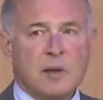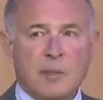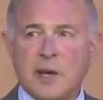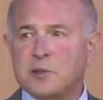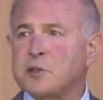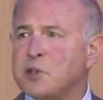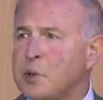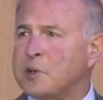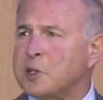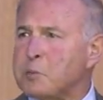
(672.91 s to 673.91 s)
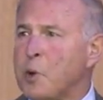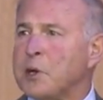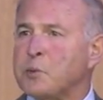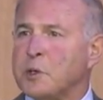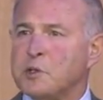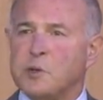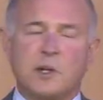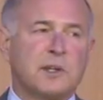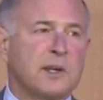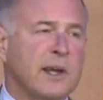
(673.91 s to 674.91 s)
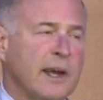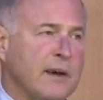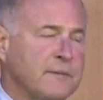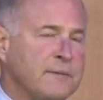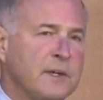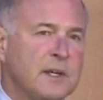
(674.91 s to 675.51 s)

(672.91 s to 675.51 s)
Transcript: Madison's theory at this point was you need to have,